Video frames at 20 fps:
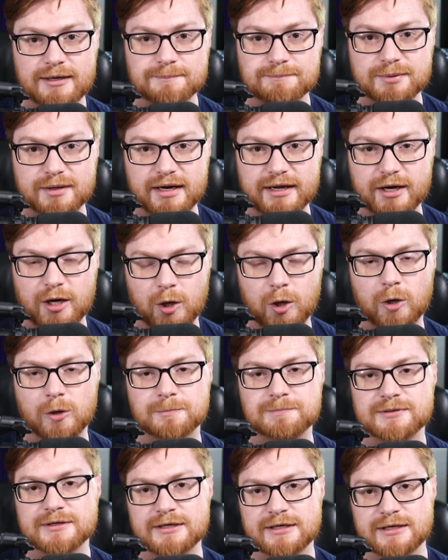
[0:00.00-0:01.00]
but I
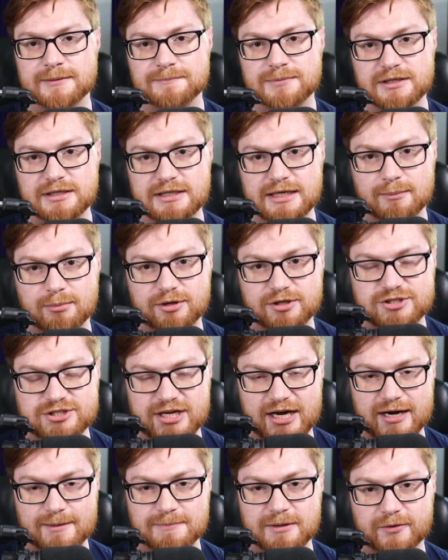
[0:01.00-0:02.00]
hope being able to
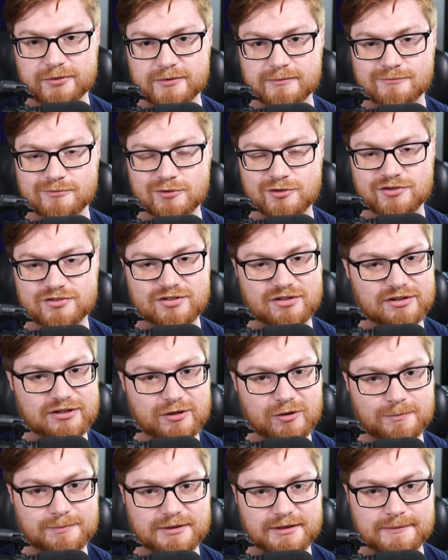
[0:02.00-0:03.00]
chat about them for just a
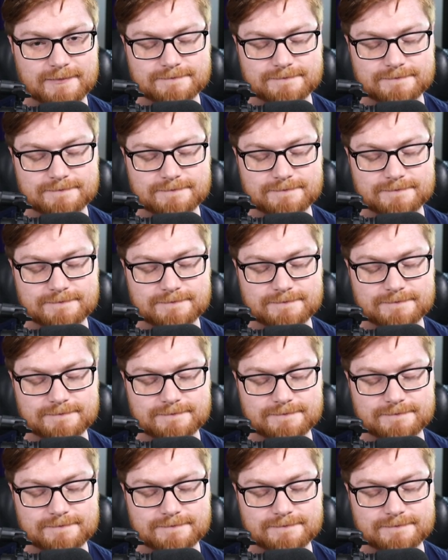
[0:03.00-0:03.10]
little bit,